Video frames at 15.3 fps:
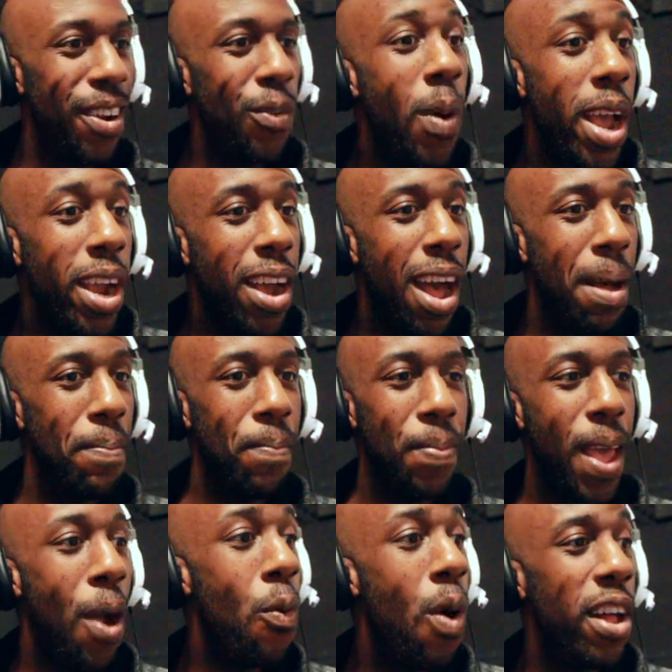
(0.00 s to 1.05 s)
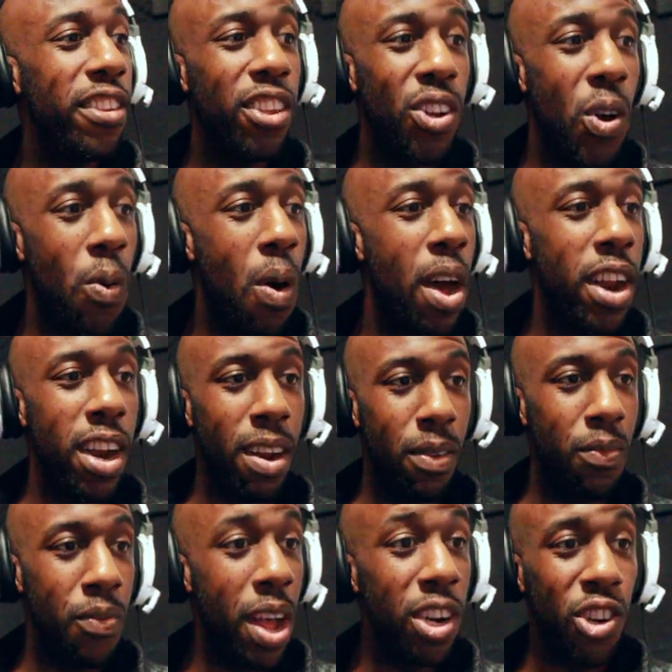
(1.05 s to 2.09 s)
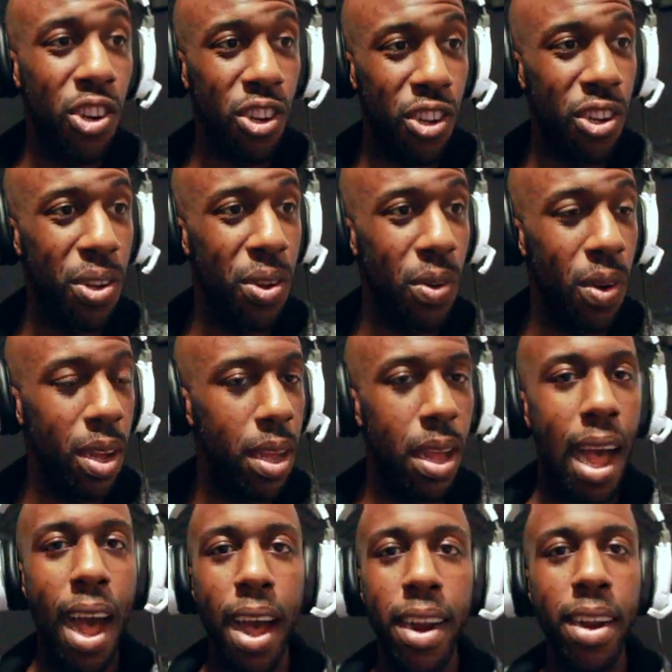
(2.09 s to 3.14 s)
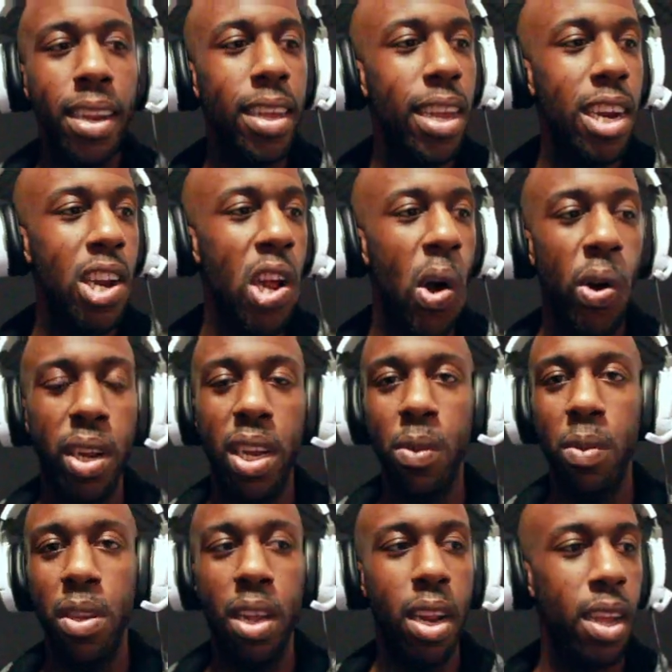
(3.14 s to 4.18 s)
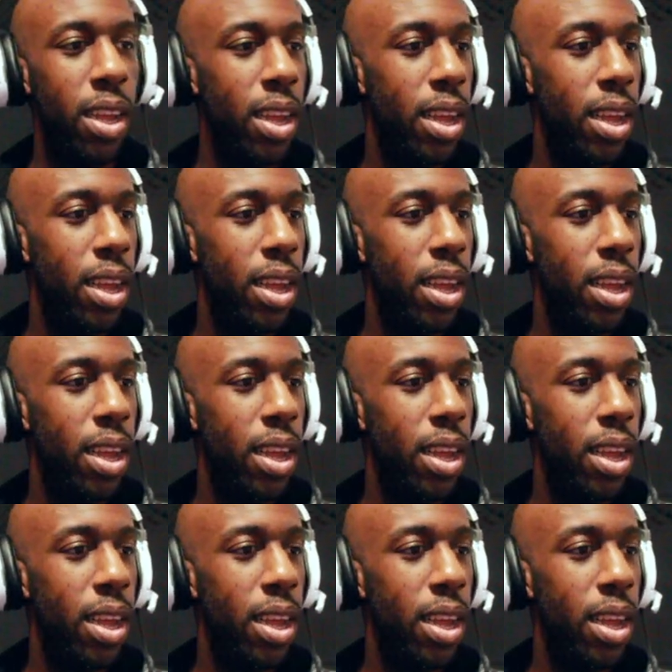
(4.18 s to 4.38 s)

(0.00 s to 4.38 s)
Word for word: Wake up. I want to go on an adventure too. How did he know he was gonna?